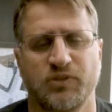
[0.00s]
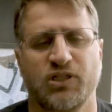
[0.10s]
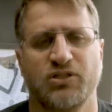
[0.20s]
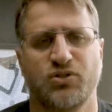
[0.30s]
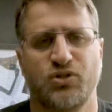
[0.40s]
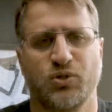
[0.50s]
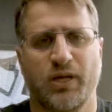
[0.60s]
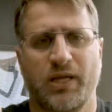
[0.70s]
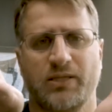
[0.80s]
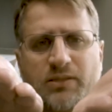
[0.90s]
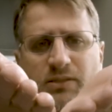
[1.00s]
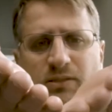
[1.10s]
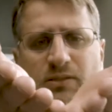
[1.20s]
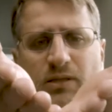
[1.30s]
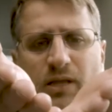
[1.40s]
Just 2
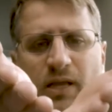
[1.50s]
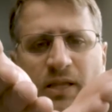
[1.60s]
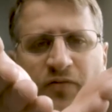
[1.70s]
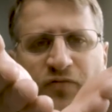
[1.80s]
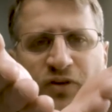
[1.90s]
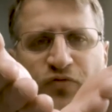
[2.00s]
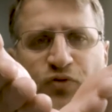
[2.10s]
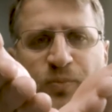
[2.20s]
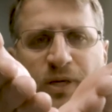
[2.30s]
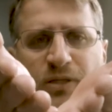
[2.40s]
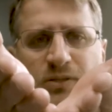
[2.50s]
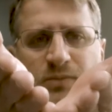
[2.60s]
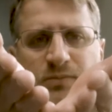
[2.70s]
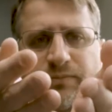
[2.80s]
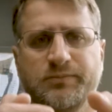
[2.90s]
hands in a V formation.